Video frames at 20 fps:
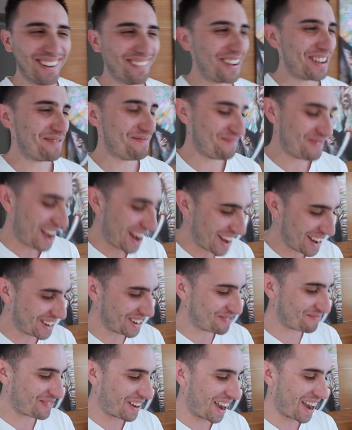We've made
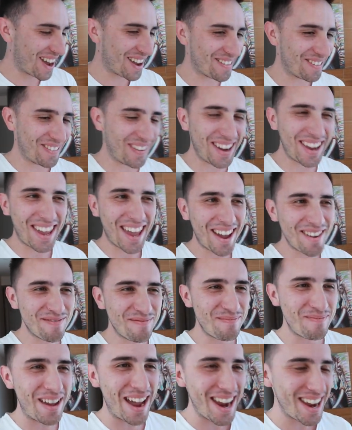it, babe. We
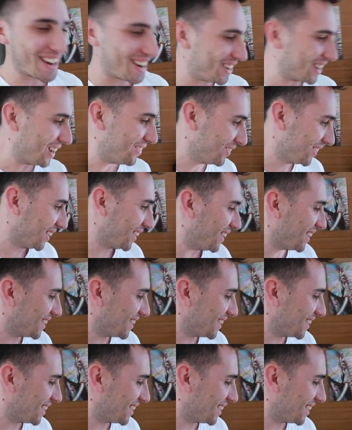have made it. Come look at